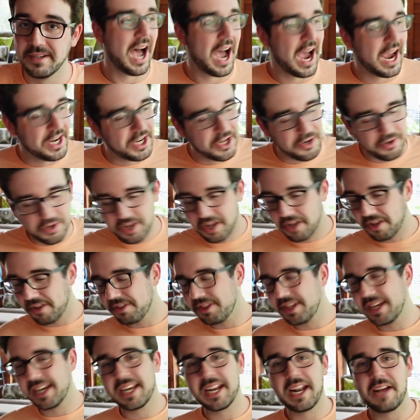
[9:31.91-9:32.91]
I know y'all are
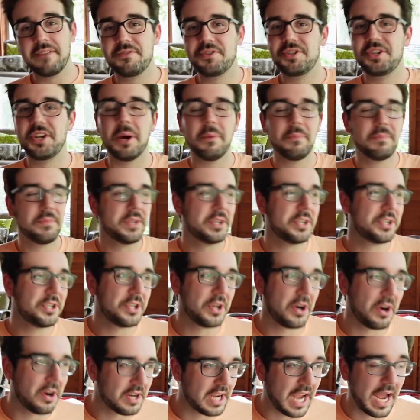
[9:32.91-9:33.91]
thinking I've jumped the
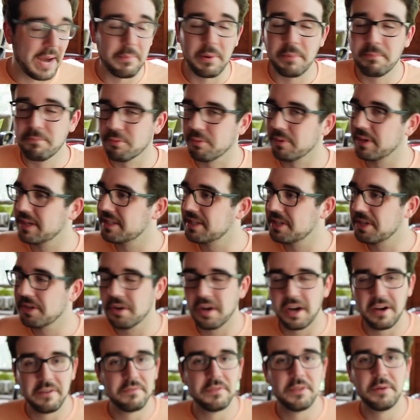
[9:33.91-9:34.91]
shark, I'm a prisoner
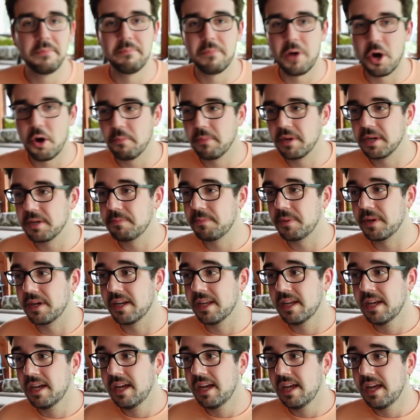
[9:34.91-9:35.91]
of the moment,
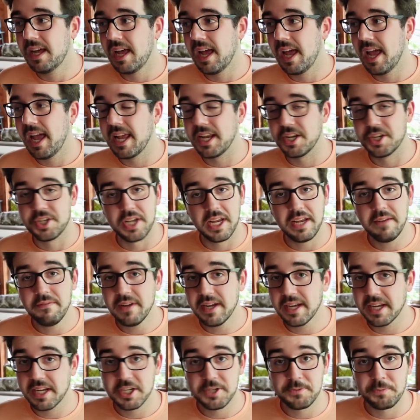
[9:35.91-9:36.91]
but hey, Shane
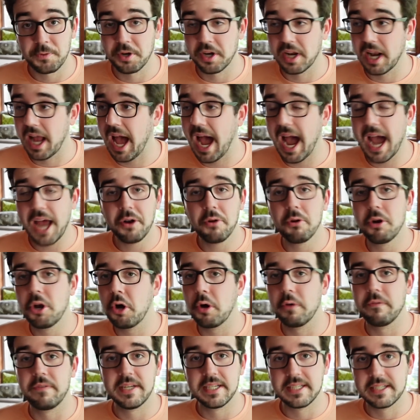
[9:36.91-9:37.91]
Van Gisbergen, I don't
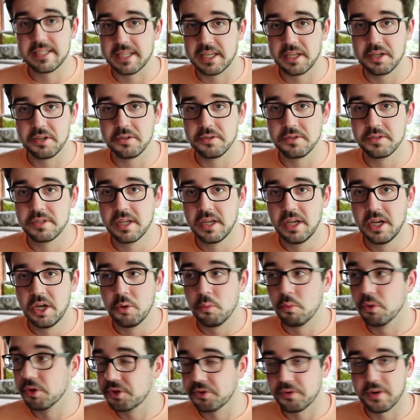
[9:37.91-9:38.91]
know if his skills
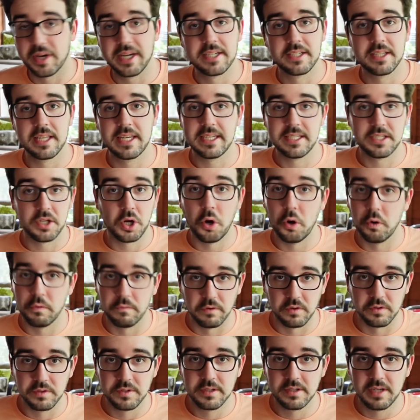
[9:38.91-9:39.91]
will translate to
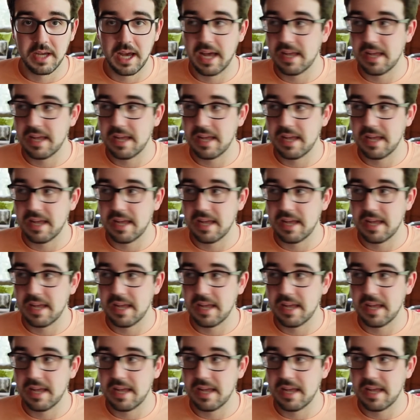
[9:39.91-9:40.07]
ovals.